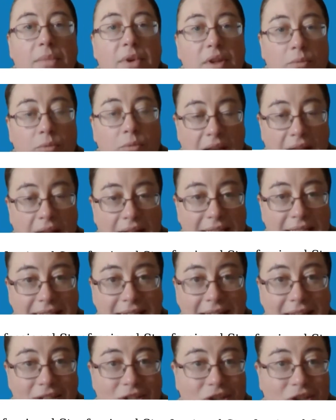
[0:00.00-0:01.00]
But the
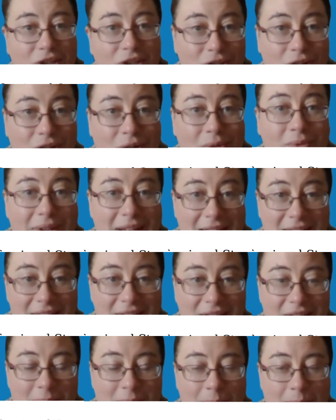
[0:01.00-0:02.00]
reality is you don't
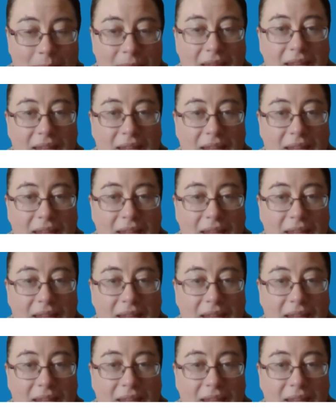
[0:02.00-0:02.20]
need to.